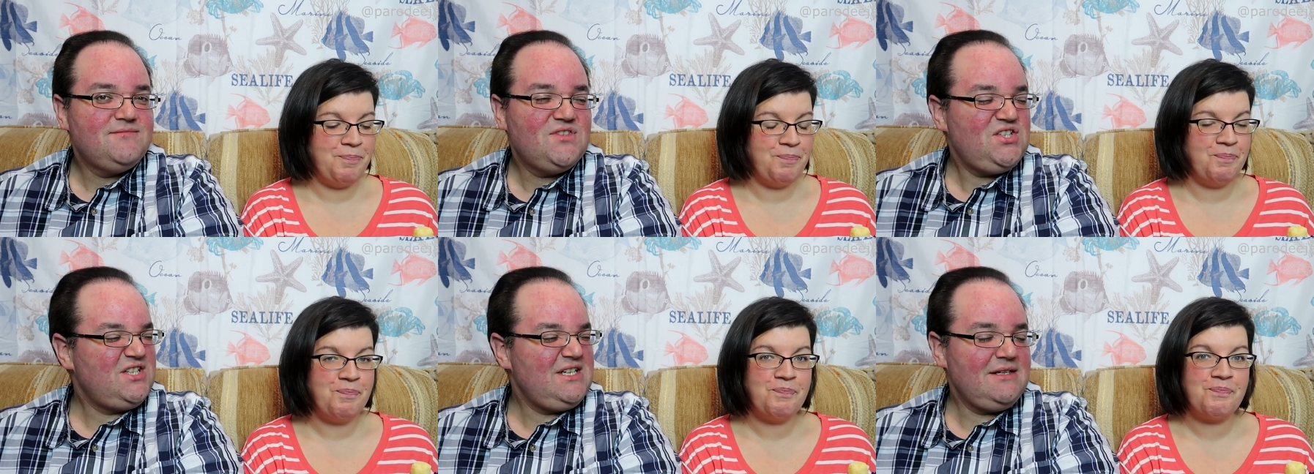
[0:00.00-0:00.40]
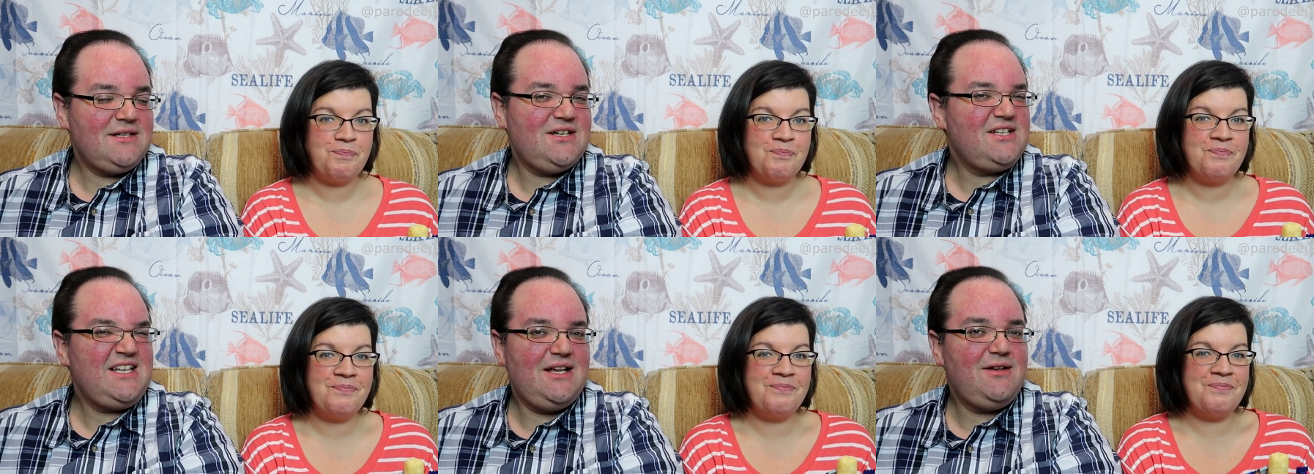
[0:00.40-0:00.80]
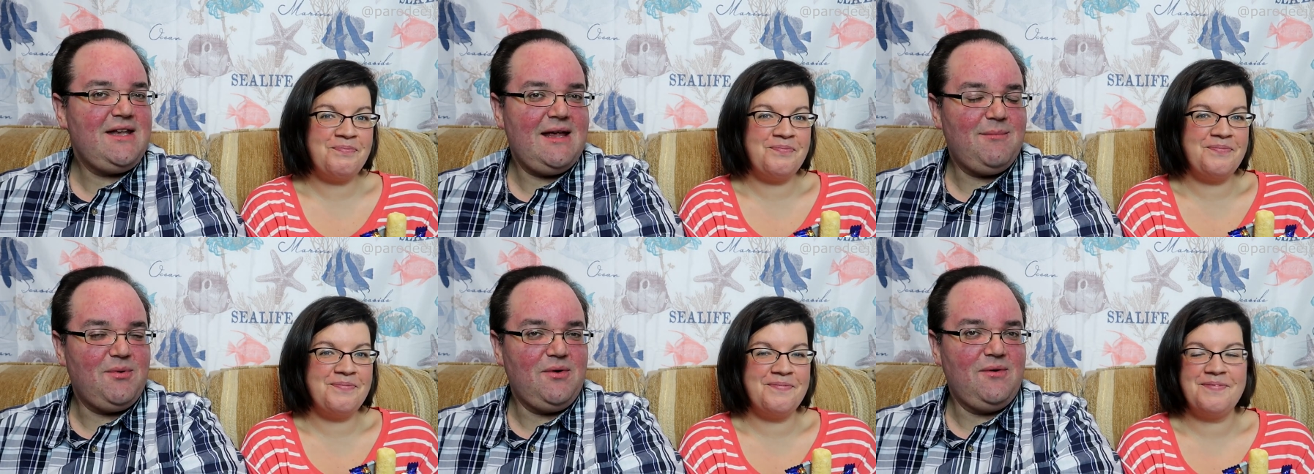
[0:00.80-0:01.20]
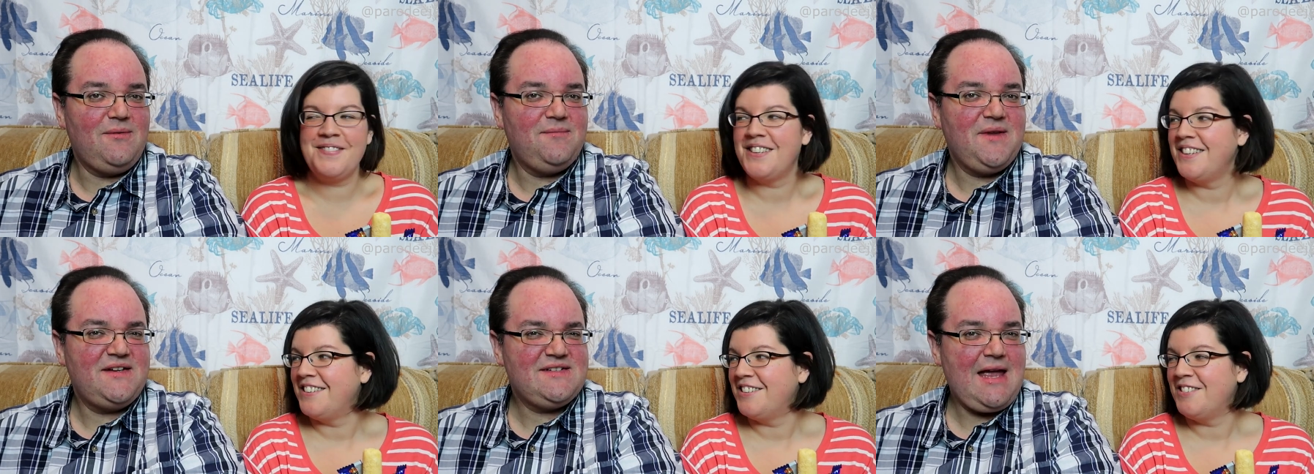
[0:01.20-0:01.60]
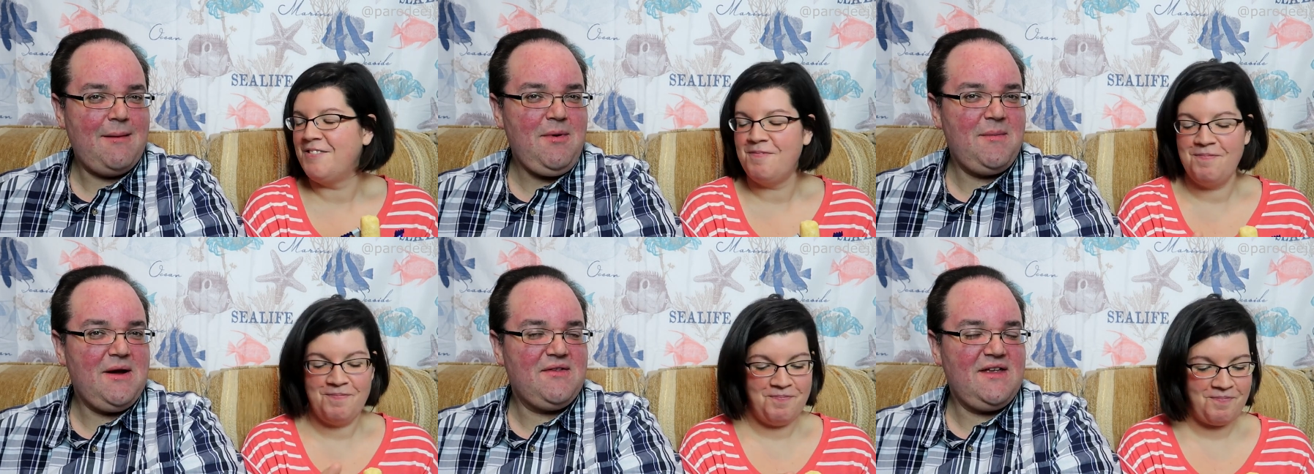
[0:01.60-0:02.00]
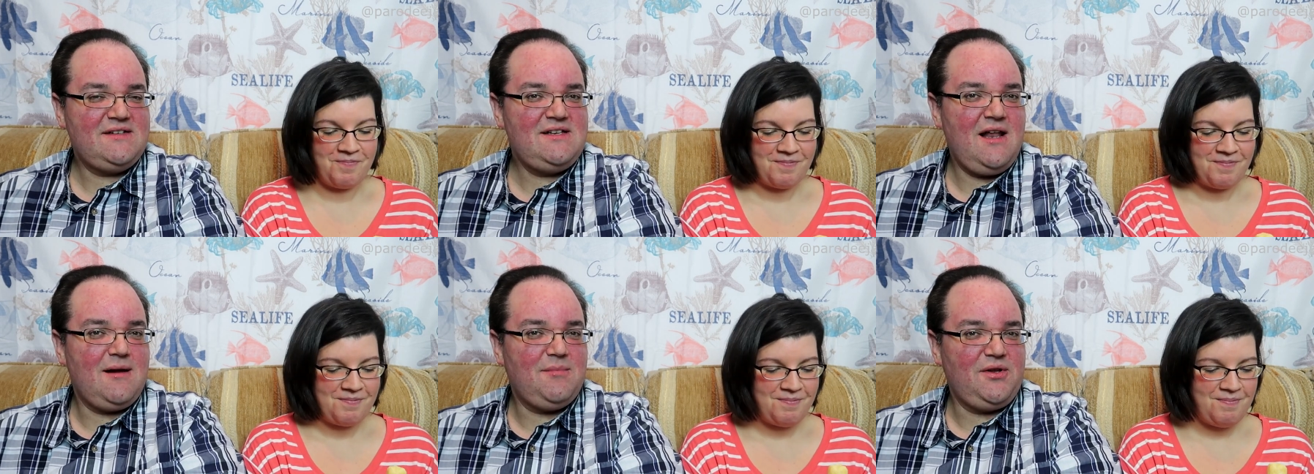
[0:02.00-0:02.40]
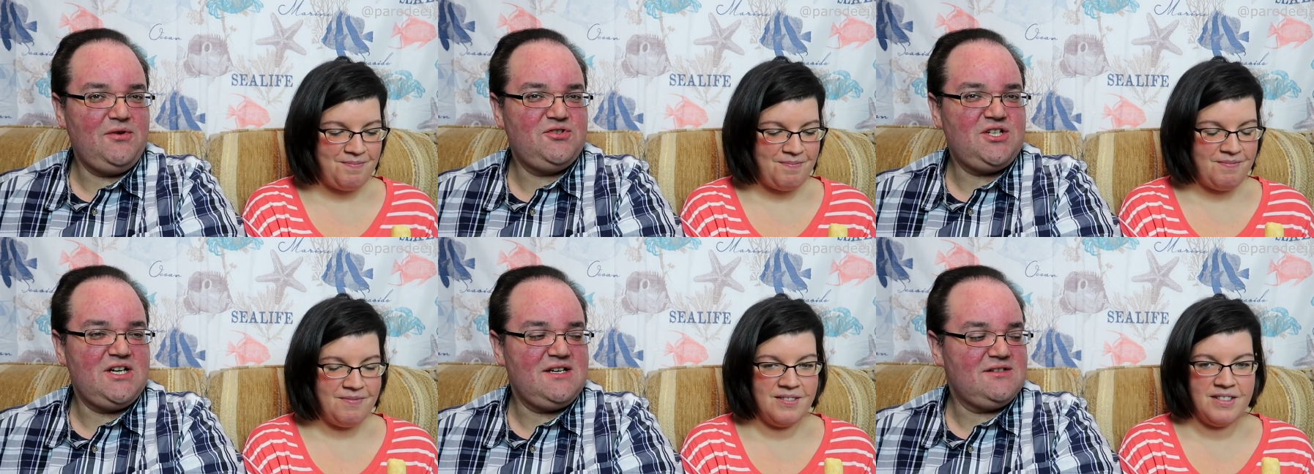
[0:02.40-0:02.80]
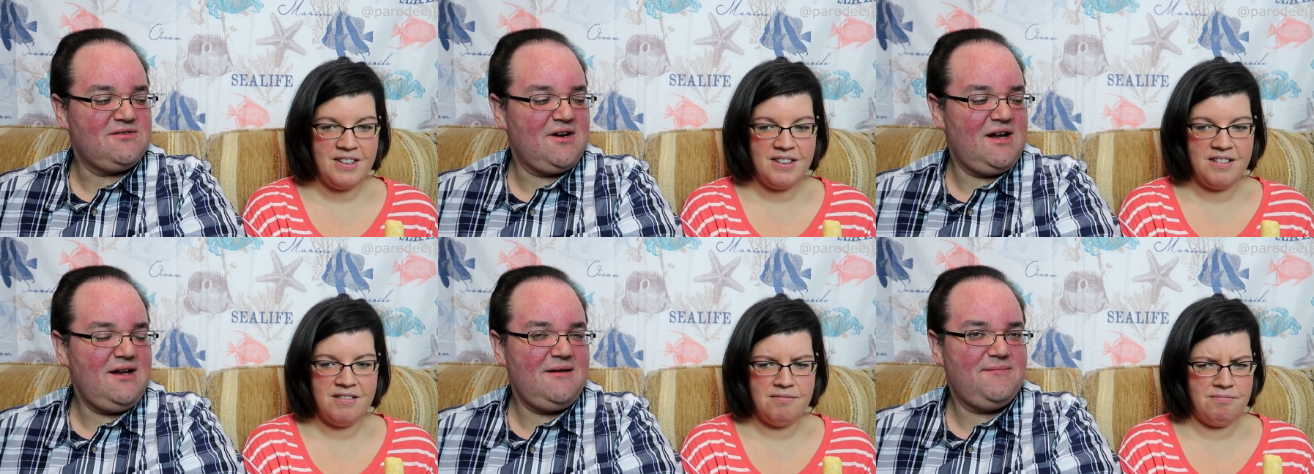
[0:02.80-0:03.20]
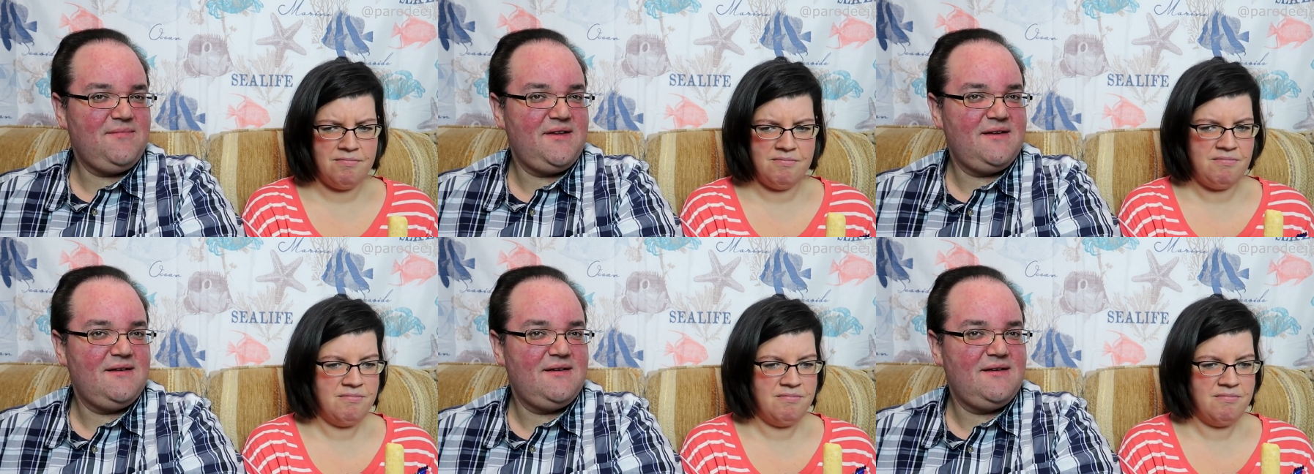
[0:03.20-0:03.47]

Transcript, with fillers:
Speaker 1: Just a little nibble. Is camembert, that's not a blue cheese, right?